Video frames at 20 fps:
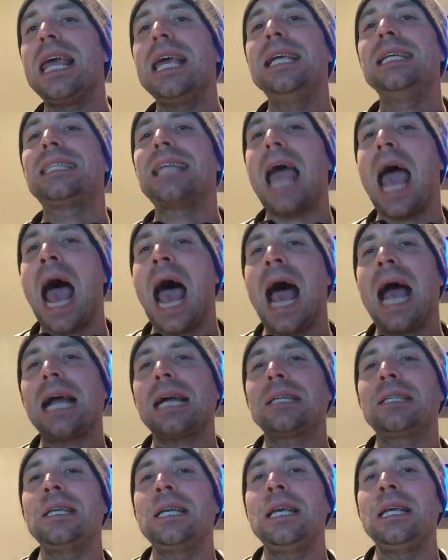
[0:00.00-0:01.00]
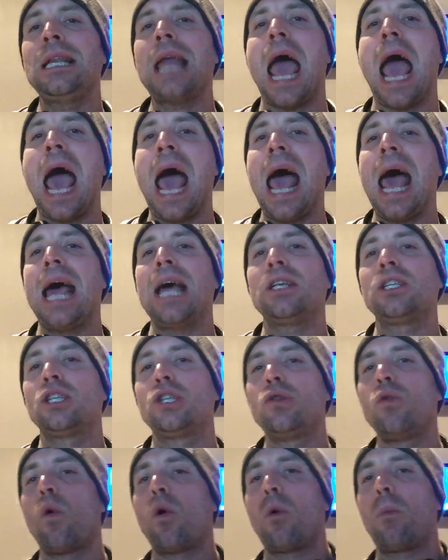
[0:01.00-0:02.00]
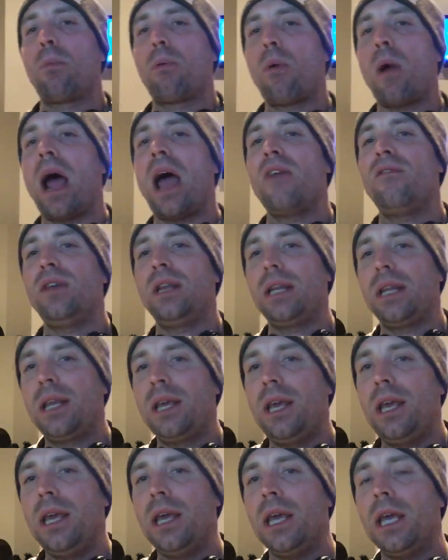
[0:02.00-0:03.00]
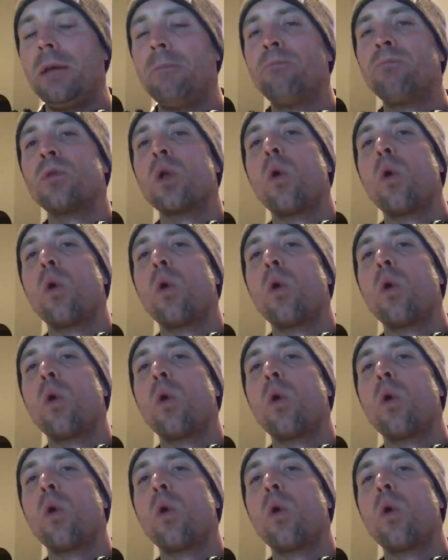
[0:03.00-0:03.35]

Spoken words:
is acting as your private key.